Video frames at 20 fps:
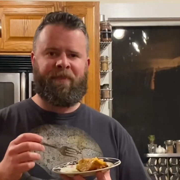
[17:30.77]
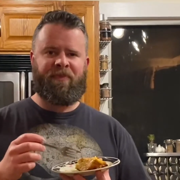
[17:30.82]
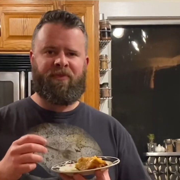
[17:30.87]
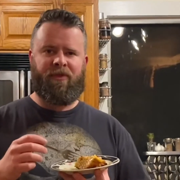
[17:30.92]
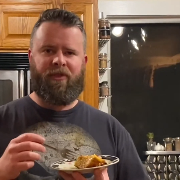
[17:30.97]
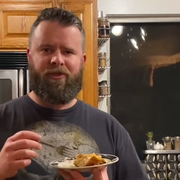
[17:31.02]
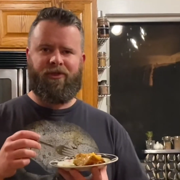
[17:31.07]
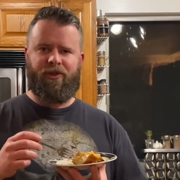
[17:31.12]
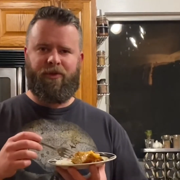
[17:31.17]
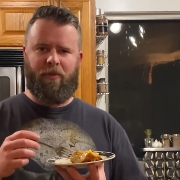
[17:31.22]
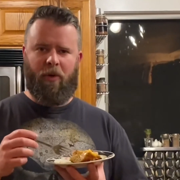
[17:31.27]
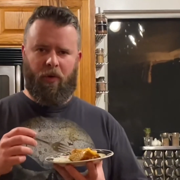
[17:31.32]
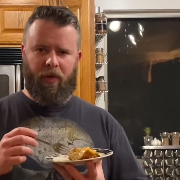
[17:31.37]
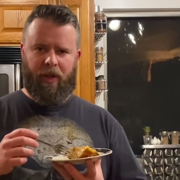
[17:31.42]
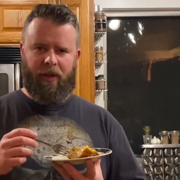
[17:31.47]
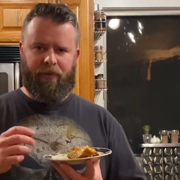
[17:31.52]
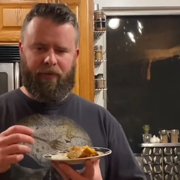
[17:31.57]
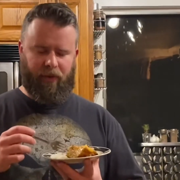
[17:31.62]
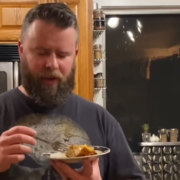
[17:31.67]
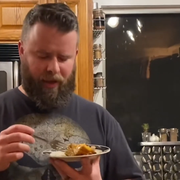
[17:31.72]
the smoky
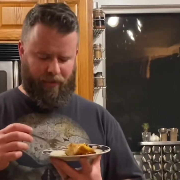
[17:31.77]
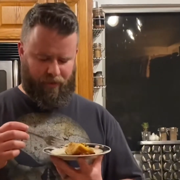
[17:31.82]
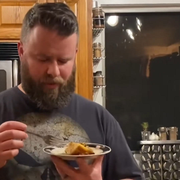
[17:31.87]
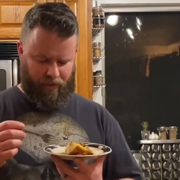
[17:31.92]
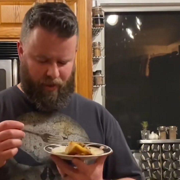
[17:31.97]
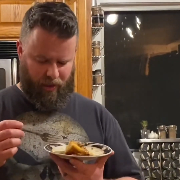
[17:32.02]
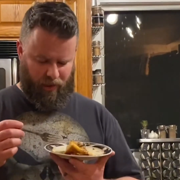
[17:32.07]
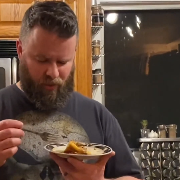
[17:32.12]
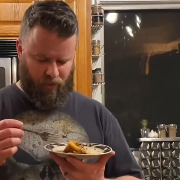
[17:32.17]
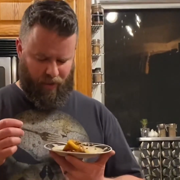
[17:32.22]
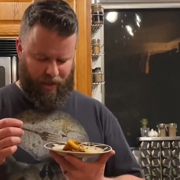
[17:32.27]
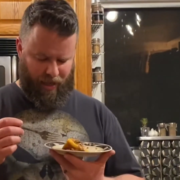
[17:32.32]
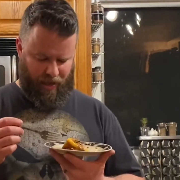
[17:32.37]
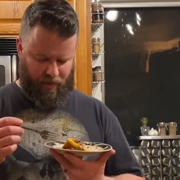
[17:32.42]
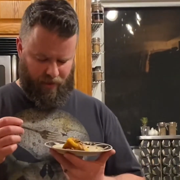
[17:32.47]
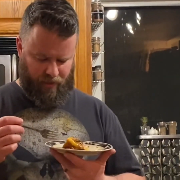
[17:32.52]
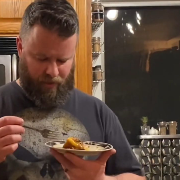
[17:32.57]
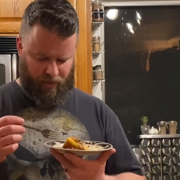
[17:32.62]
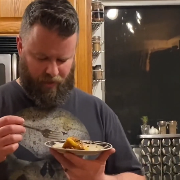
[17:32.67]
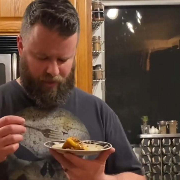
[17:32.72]
flavor that you get
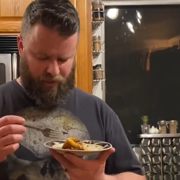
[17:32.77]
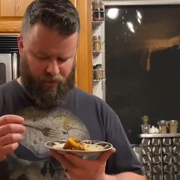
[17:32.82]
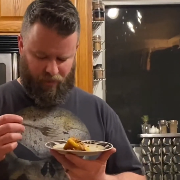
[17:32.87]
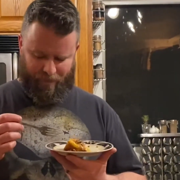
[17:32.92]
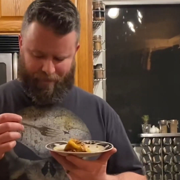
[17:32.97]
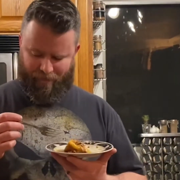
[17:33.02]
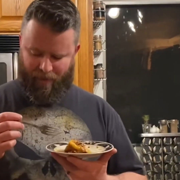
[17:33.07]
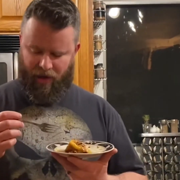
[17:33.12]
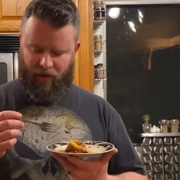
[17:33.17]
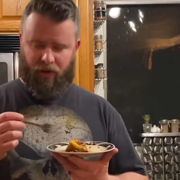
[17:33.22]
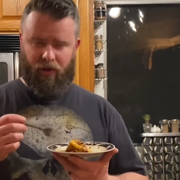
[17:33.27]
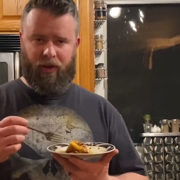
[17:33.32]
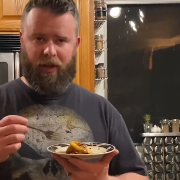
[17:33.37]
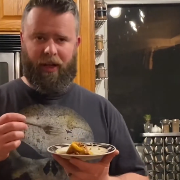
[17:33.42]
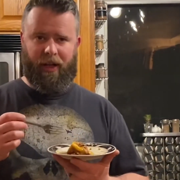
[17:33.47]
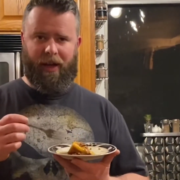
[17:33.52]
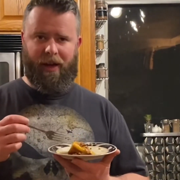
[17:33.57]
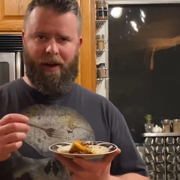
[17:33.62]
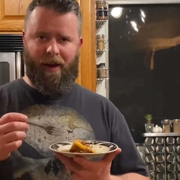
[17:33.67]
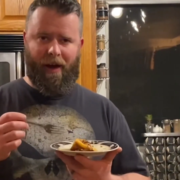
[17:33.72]
into this by cooking
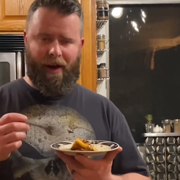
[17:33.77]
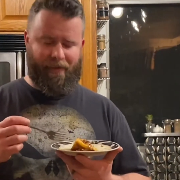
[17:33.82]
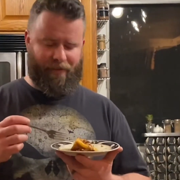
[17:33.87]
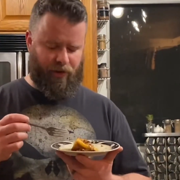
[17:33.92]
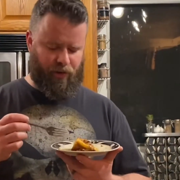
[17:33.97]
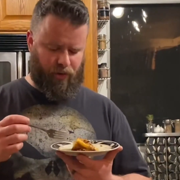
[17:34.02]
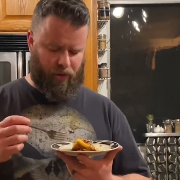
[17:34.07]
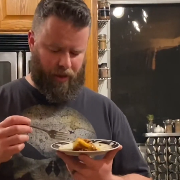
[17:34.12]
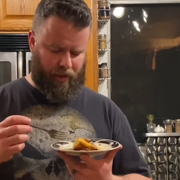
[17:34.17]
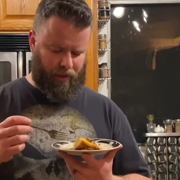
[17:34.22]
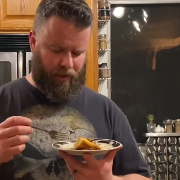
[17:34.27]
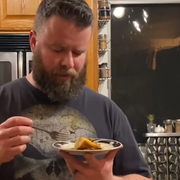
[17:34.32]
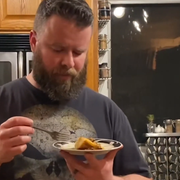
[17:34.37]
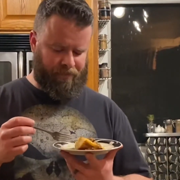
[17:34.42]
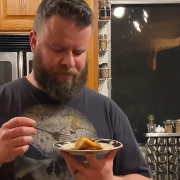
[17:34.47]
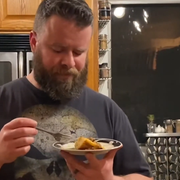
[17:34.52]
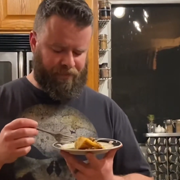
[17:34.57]
it on the Traeger.